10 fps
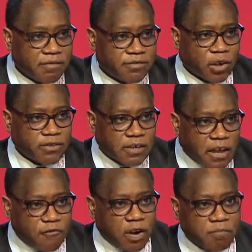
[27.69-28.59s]
So it's a
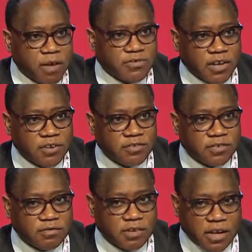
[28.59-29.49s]
different message
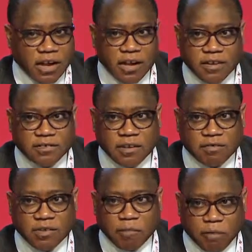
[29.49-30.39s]
today.
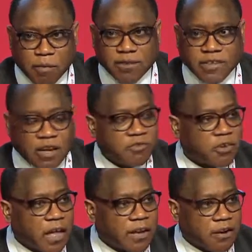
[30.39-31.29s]
So the message I want
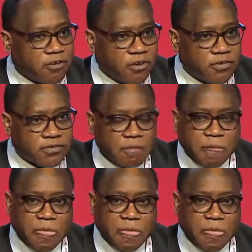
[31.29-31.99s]
to get across